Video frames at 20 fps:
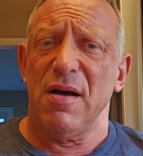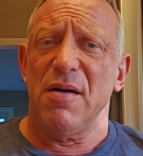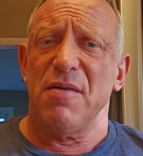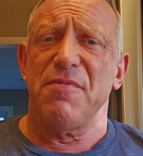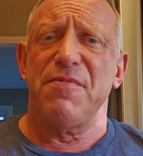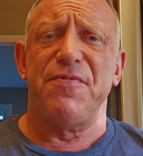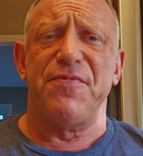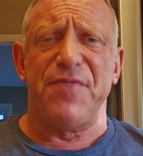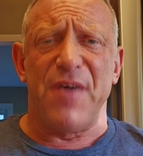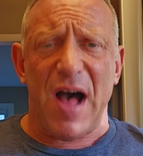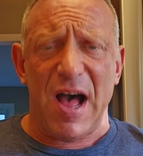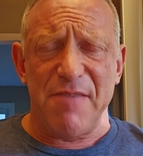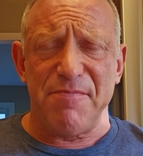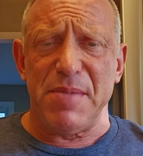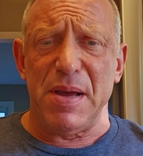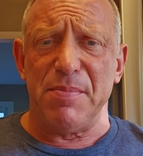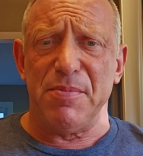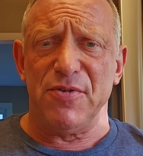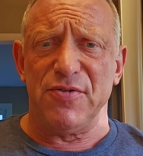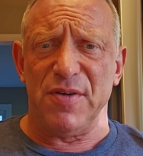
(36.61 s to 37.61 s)
Five
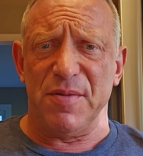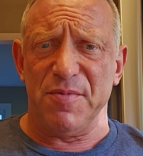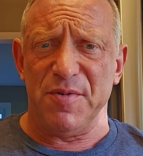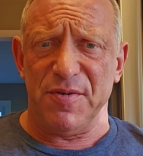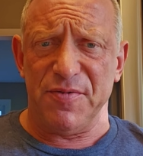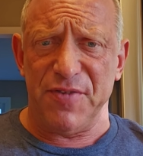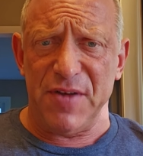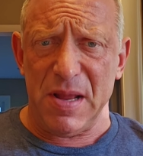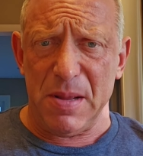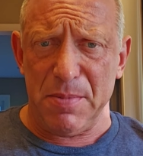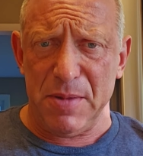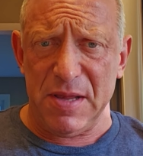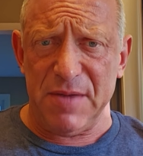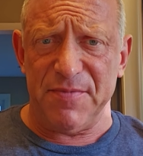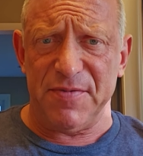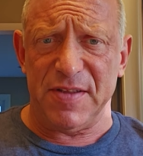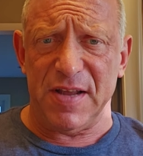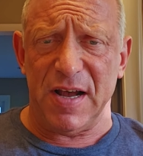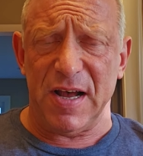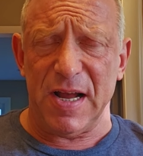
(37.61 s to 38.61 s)
members of your family
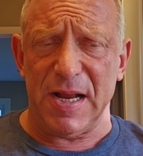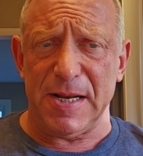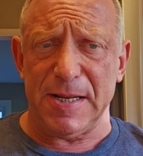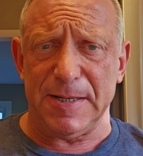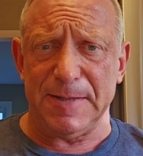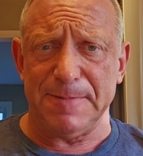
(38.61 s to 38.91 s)
have died.